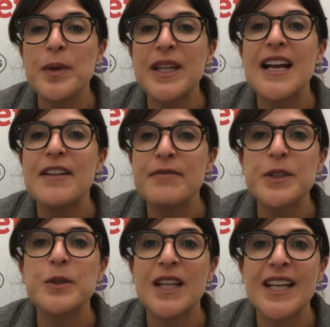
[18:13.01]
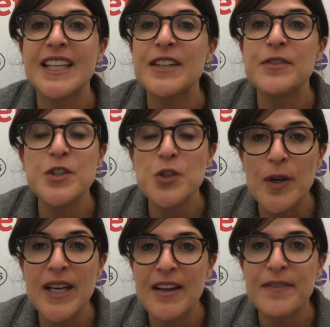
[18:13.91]
But I feel like if you
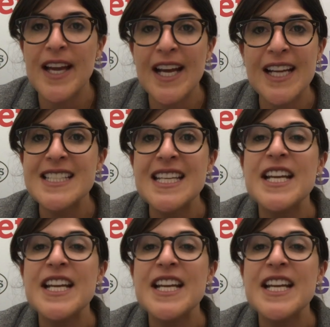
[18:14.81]
don't have that,